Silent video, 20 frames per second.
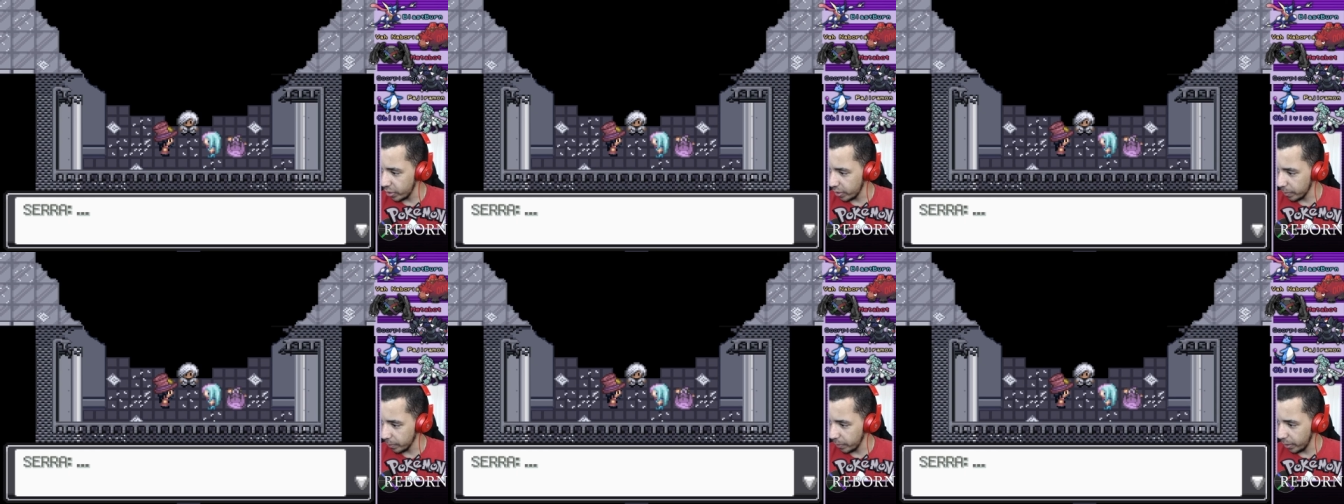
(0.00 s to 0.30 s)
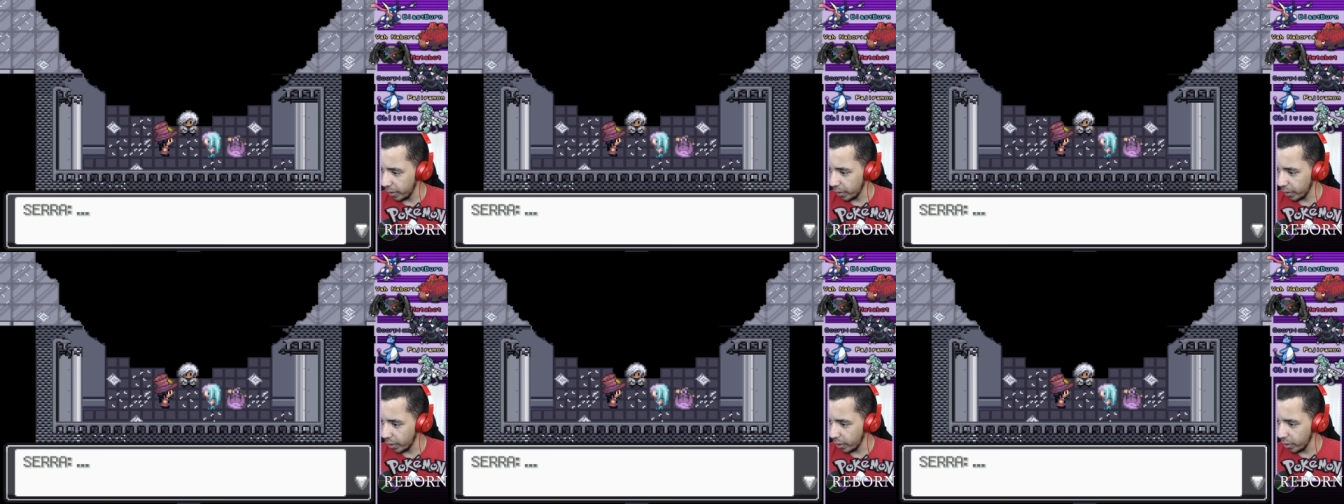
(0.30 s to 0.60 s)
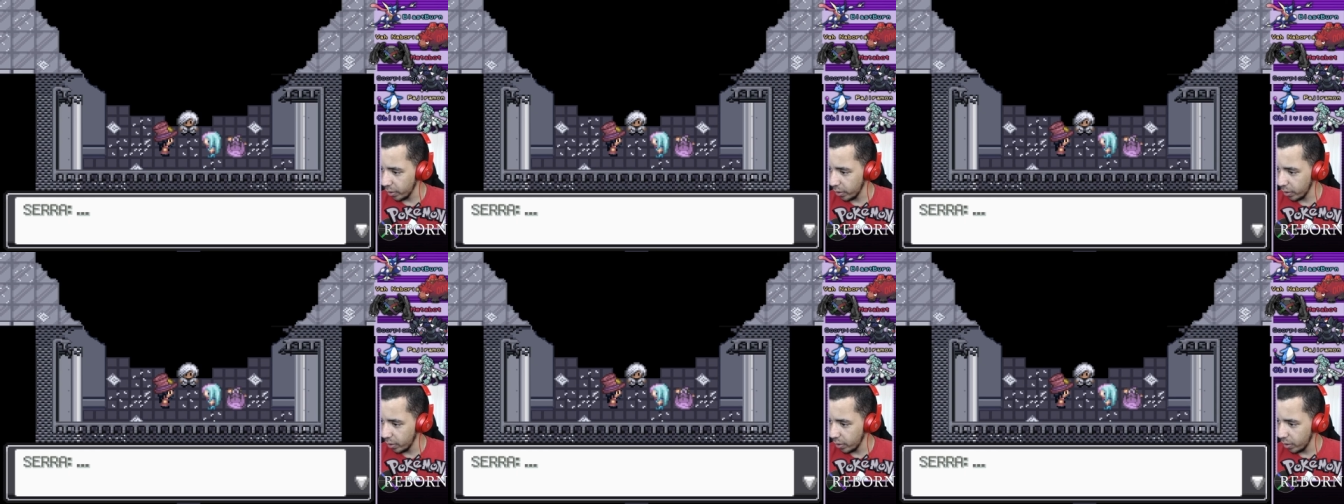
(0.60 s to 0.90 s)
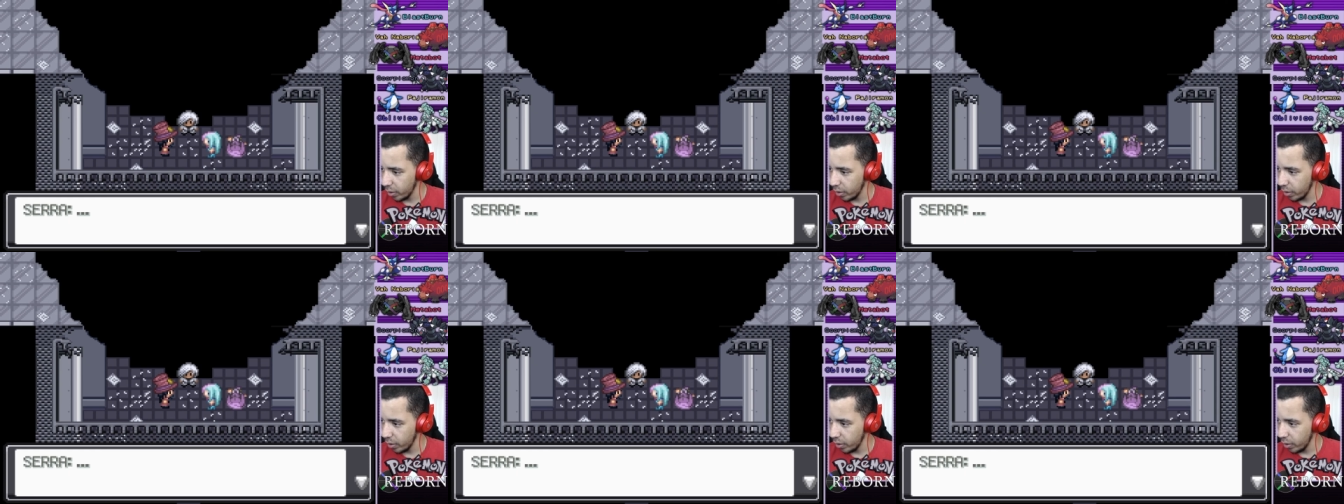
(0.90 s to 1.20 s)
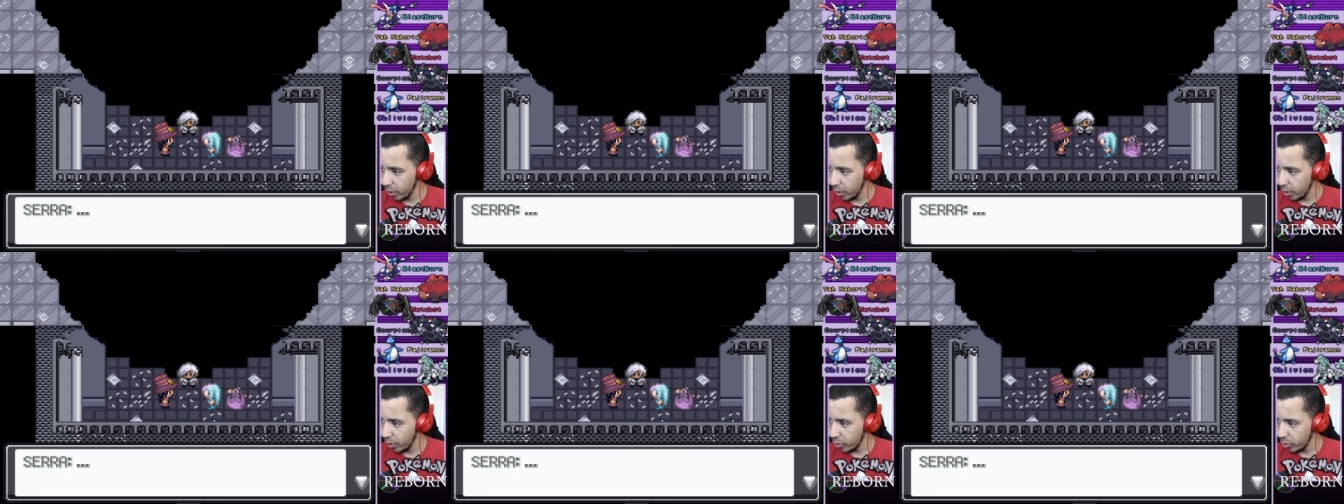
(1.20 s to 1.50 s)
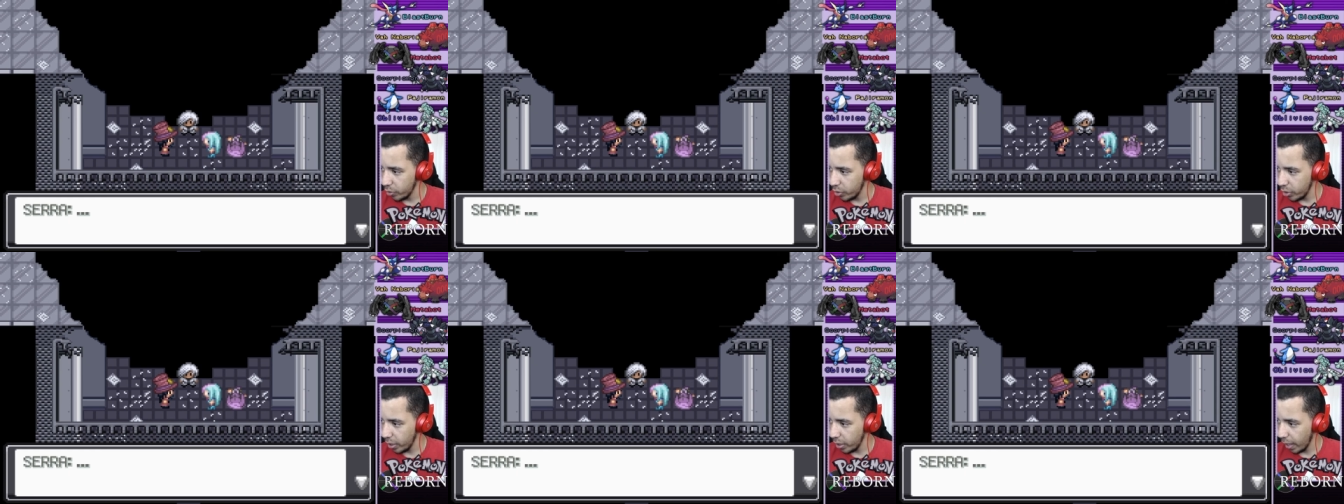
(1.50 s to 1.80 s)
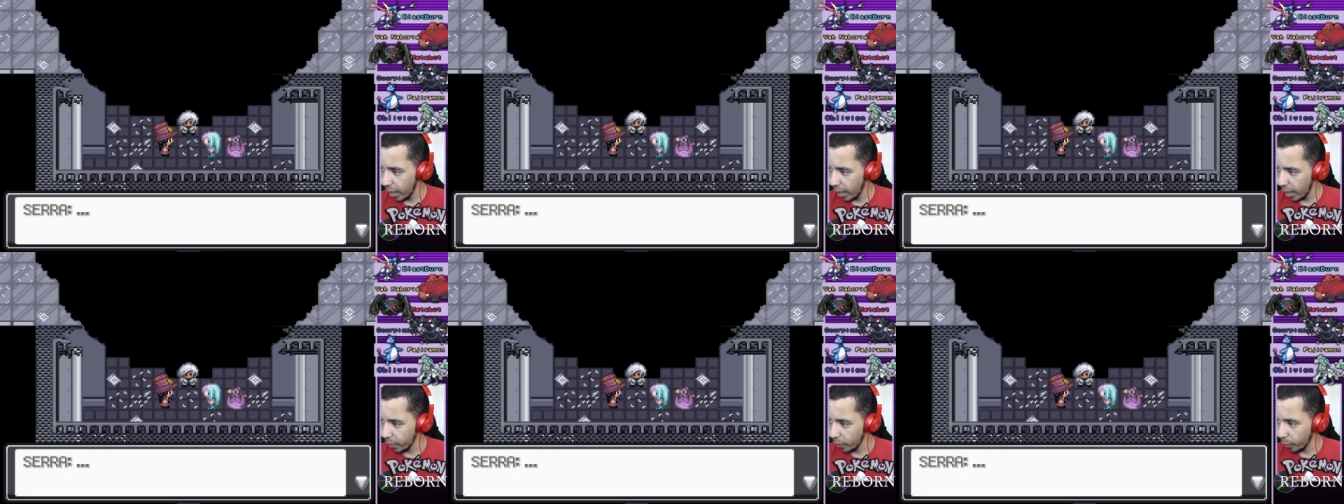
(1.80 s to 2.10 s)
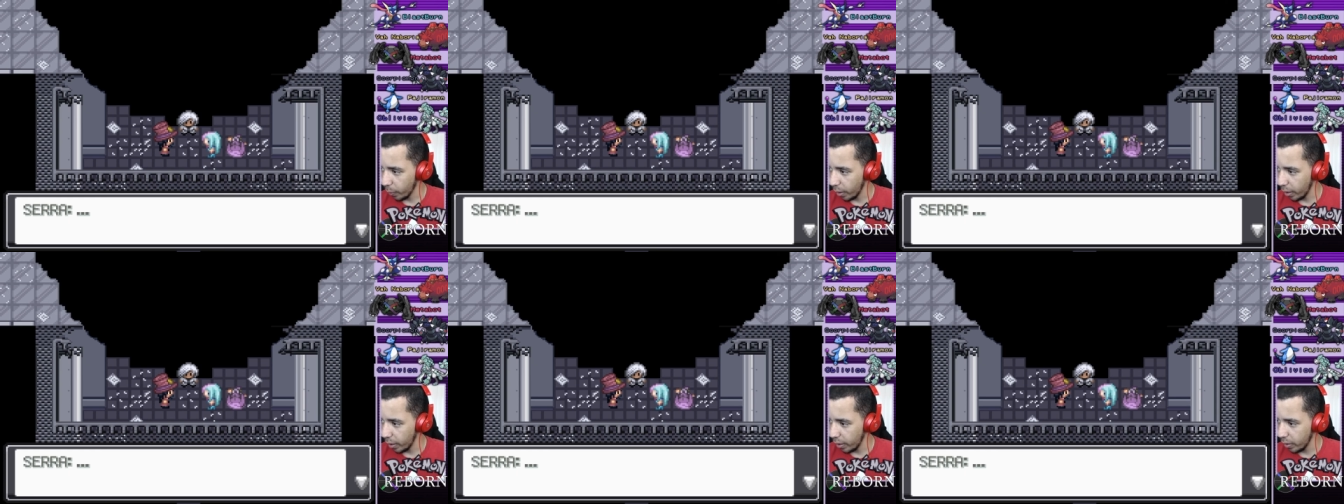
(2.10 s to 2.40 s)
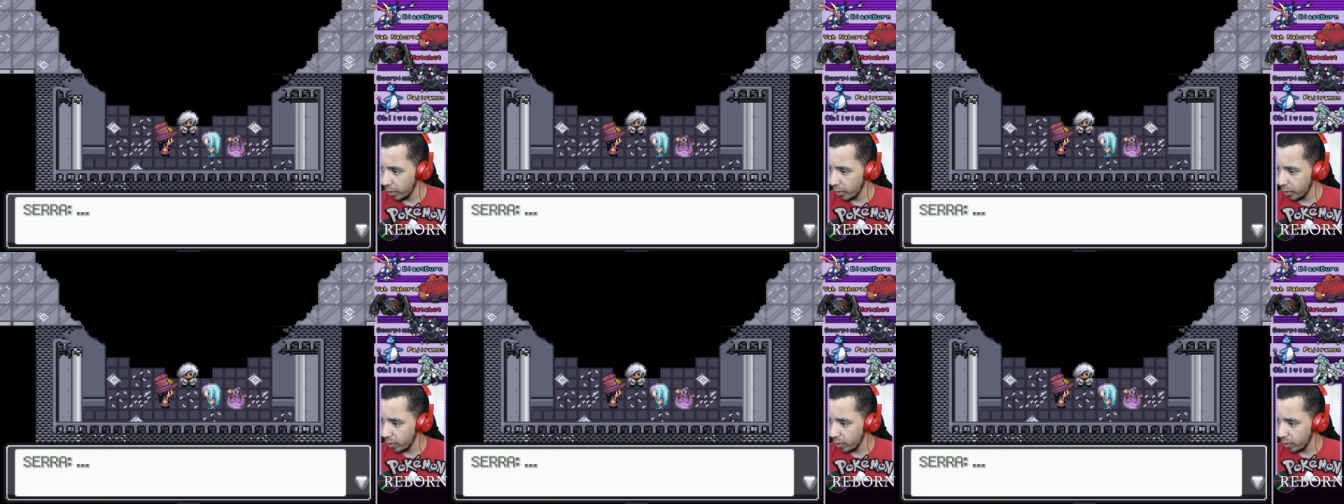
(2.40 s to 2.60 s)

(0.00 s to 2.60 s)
gym leader. She had what?